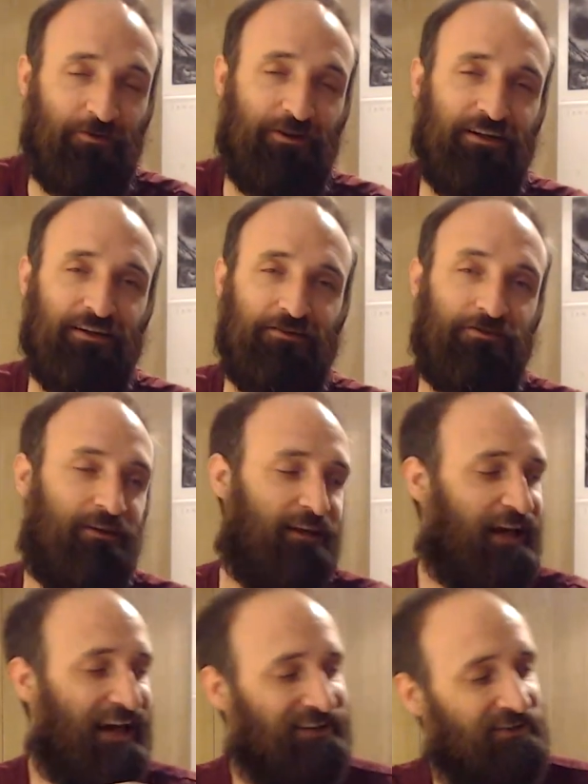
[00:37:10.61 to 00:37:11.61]
reading to the
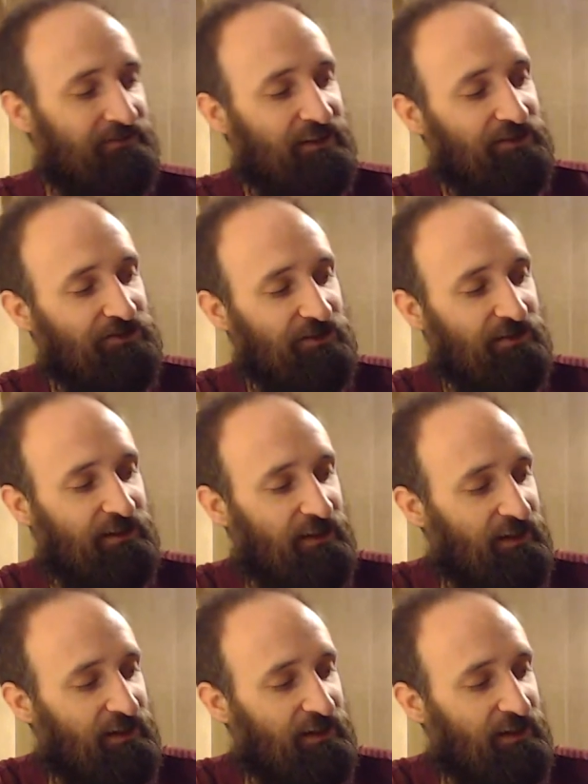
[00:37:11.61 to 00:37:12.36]
activation